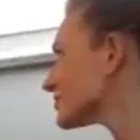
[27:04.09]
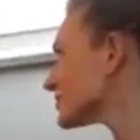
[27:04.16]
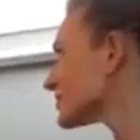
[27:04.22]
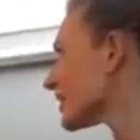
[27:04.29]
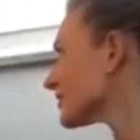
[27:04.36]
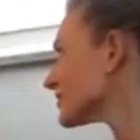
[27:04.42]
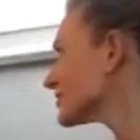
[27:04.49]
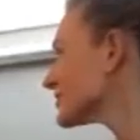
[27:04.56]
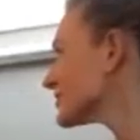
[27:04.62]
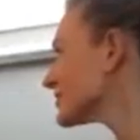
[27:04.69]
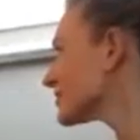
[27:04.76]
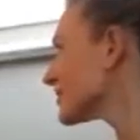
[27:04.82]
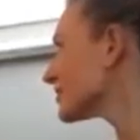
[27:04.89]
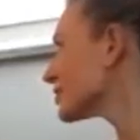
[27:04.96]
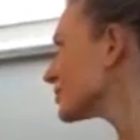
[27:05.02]
skeletons
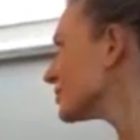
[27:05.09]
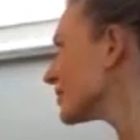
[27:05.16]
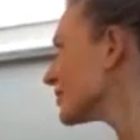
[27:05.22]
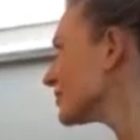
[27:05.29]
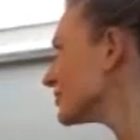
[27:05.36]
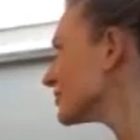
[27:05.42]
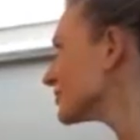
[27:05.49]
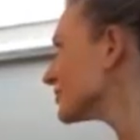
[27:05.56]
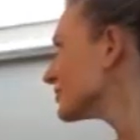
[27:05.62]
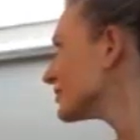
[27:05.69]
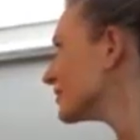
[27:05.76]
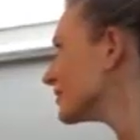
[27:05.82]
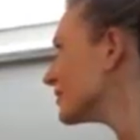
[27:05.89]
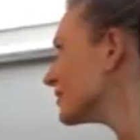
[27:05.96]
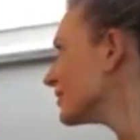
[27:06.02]
on her belt,
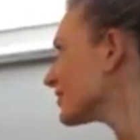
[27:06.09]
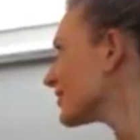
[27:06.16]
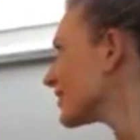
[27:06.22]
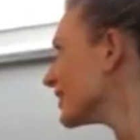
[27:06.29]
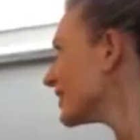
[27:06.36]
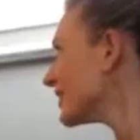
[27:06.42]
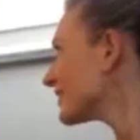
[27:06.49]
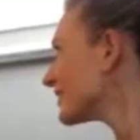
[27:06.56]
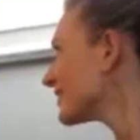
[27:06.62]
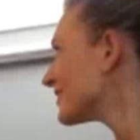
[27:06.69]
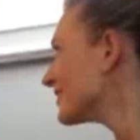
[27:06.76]
right?